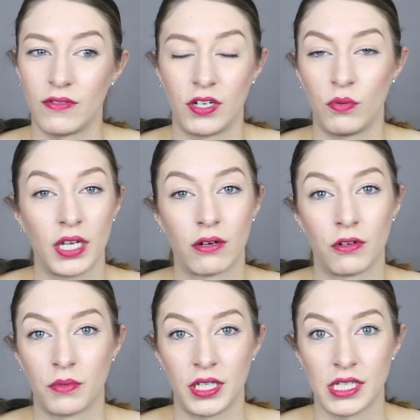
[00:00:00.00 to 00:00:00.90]
even a week
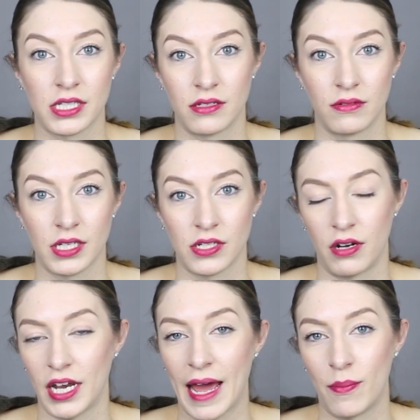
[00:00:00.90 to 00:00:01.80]
old when this
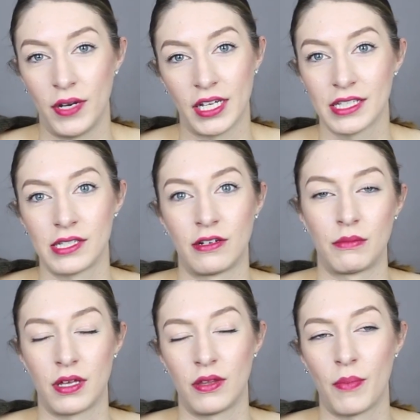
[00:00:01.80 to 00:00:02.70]
started happening. So
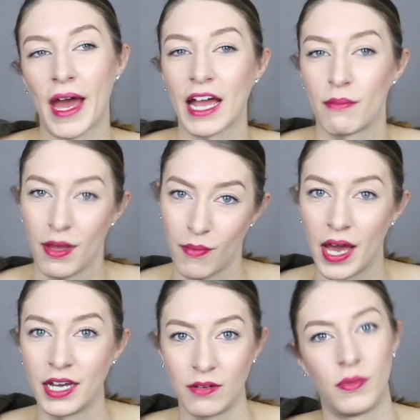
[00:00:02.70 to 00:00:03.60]
I'm at the back of my
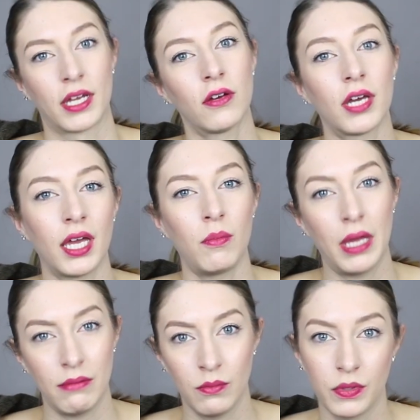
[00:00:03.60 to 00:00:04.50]
mind, I'm like, okay,
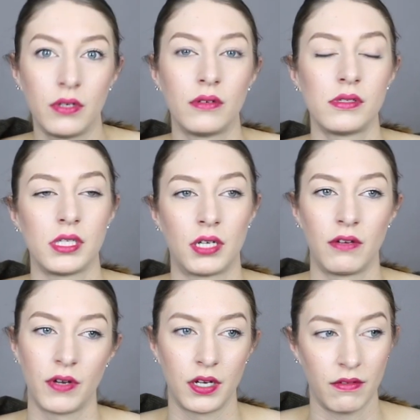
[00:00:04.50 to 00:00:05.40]
baby blues, you know,
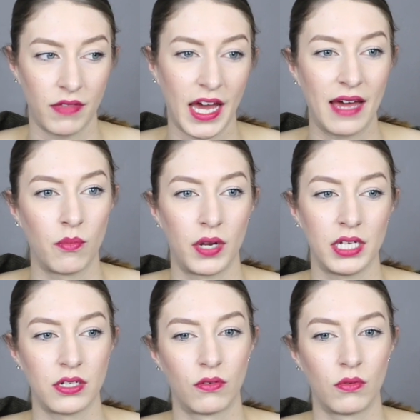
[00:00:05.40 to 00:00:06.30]
I've heard of that, but
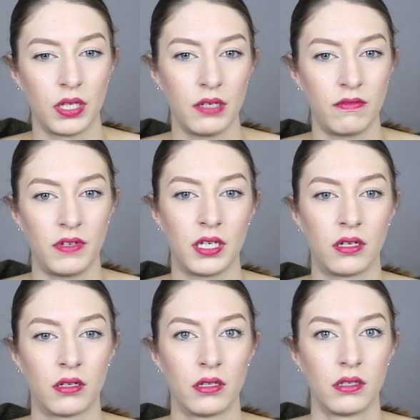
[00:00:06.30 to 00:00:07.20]
I don't really
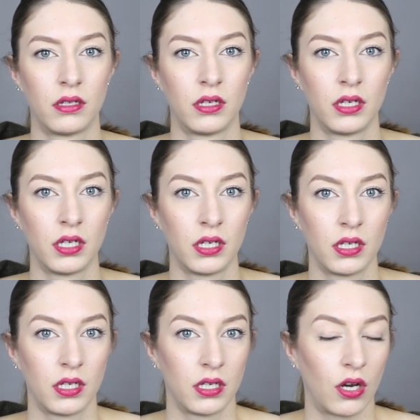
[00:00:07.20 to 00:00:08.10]
feel
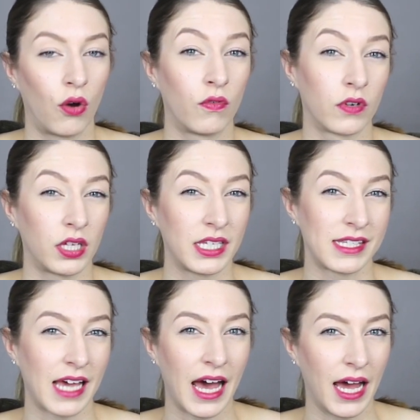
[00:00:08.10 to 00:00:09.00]
overly
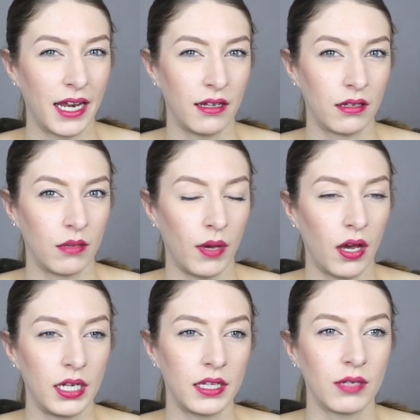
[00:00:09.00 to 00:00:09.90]
sad
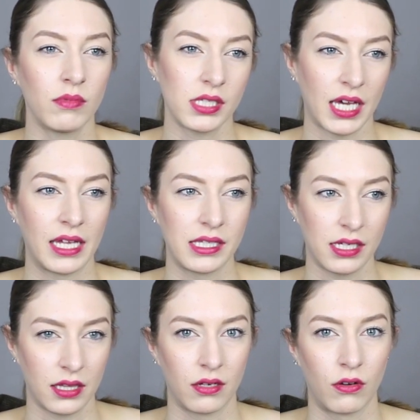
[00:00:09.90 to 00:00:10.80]
about anything besides
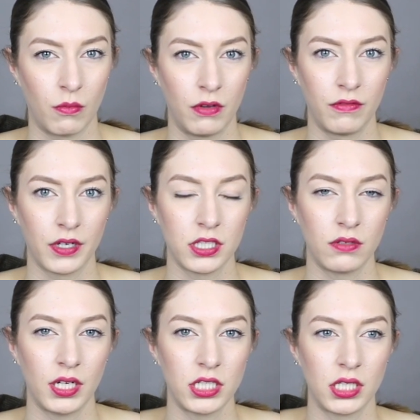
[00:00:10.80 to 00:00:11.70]
like the hormone
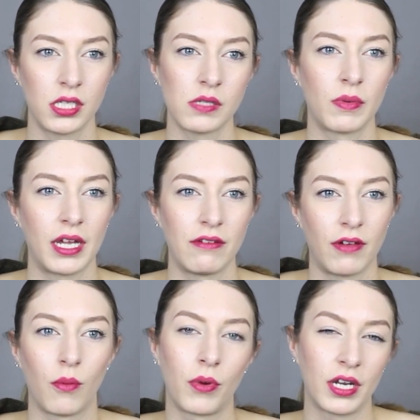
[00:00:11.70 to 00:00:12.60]
fluctuations. But I
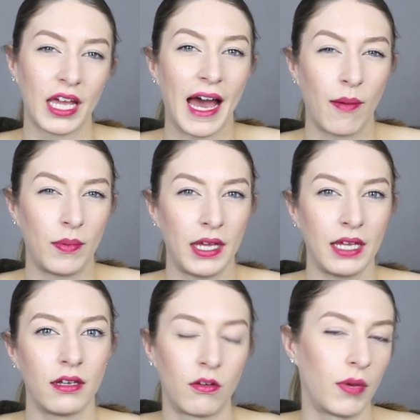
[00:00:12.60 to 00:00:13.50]
felt pretty happy.
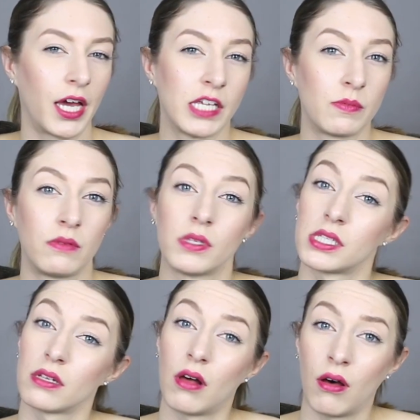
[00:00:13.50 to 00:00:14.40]
You know, my husband was
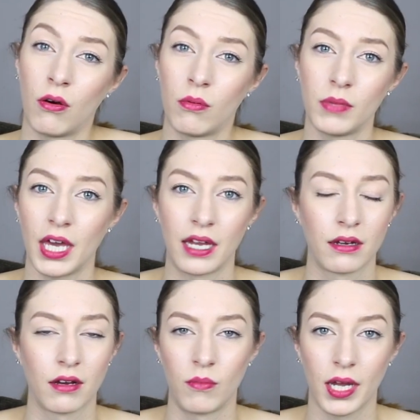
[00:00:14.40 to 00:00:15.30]
still home, he
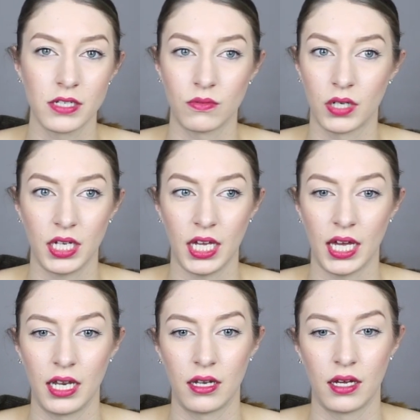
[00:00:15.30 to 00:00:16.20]
hadn't gone back to work
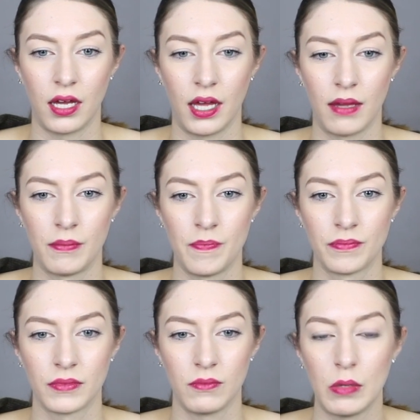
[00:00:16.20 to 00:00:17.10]
yet.
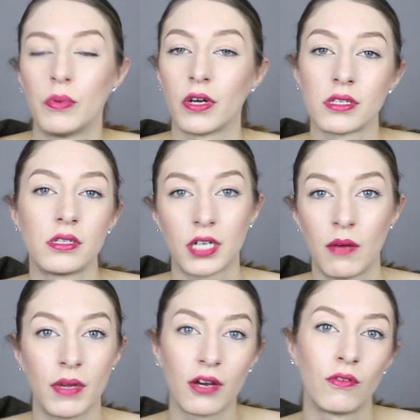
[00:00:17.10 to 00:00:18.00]
People are still
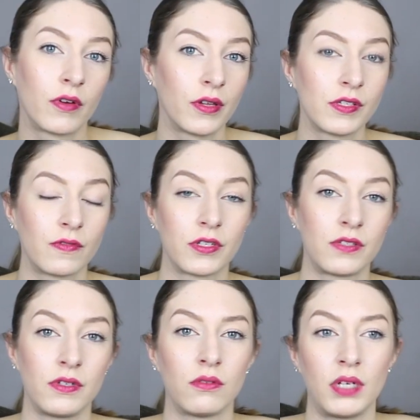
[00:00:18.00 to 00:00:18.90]
coming over those
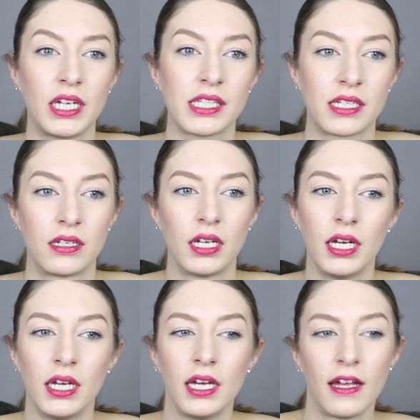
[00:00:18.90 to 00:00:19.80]
first few weeks, and
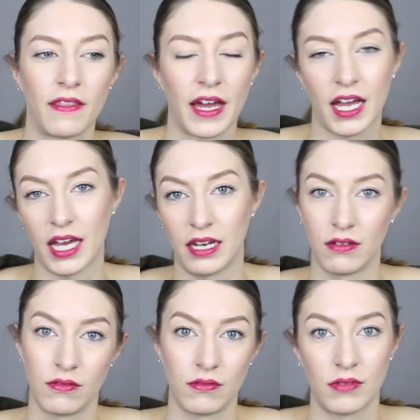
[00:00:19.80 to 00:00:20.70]
that
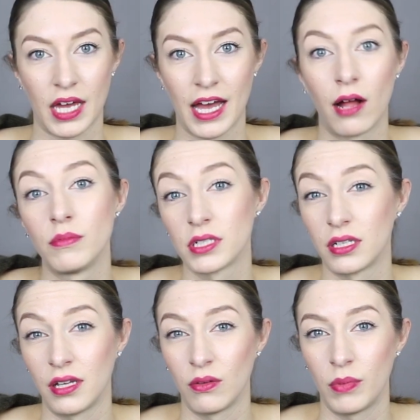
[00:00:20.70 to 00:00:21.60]
helped
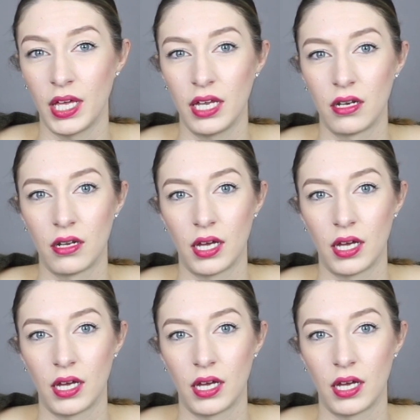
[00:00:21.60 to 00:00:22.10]
a little bit.